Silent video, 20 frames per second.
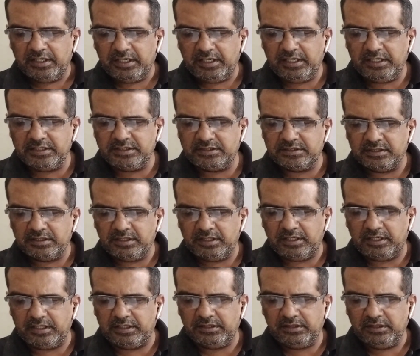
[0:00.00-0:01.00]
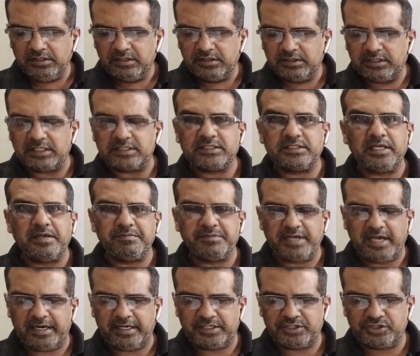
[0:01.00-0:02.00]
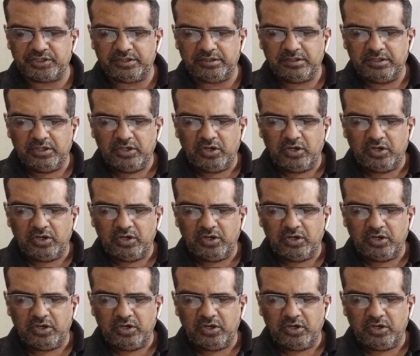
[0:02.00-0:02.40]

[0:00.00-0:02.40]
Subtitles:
is in the same direction.